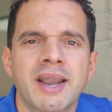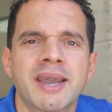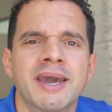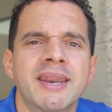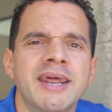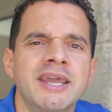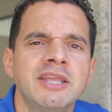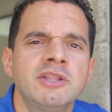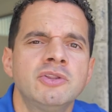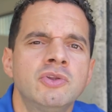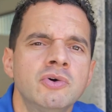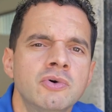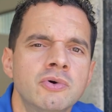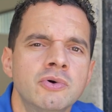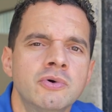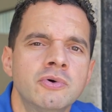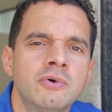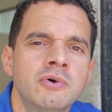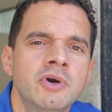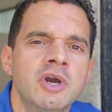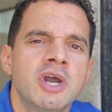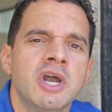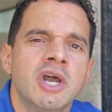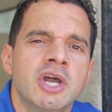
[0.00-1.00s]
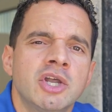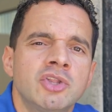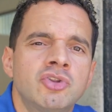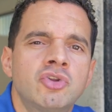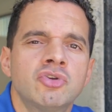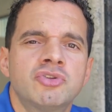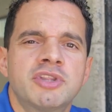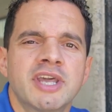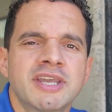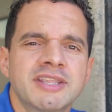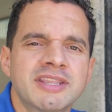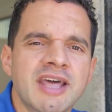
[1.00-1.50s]
can i do to
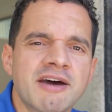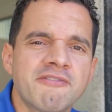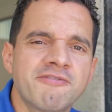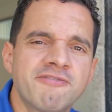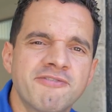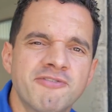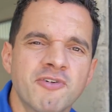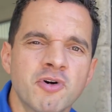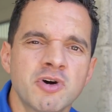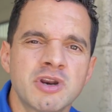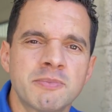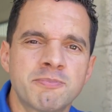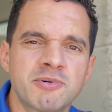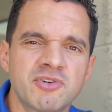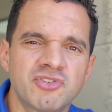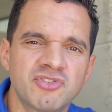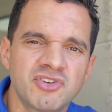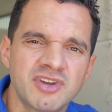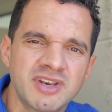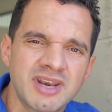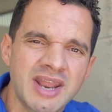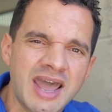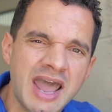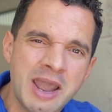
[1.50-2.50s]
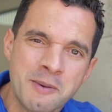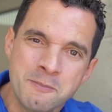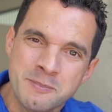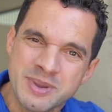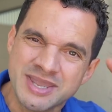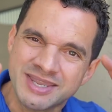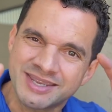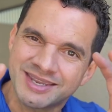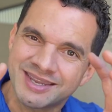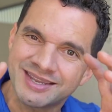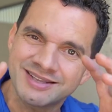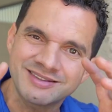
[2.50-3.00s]
take that 40% and
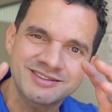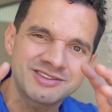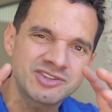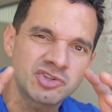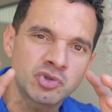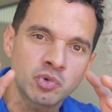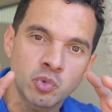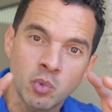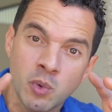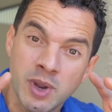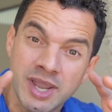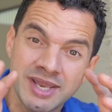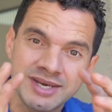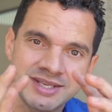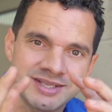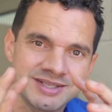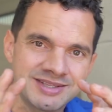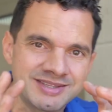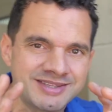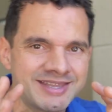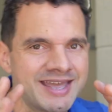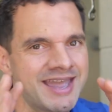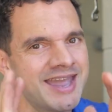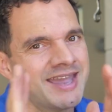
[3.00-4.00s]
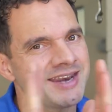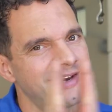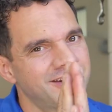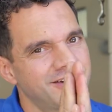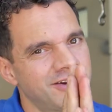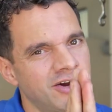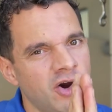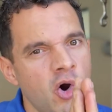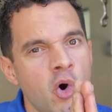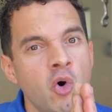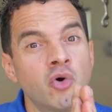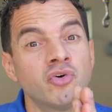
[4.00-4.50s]
make it 20 10
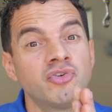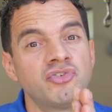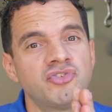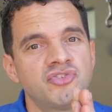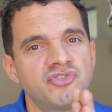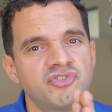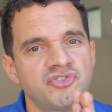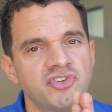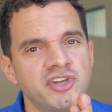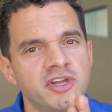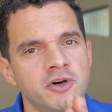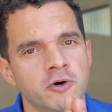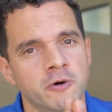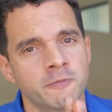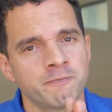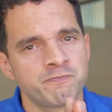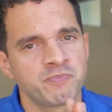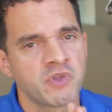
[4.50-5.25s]
or 0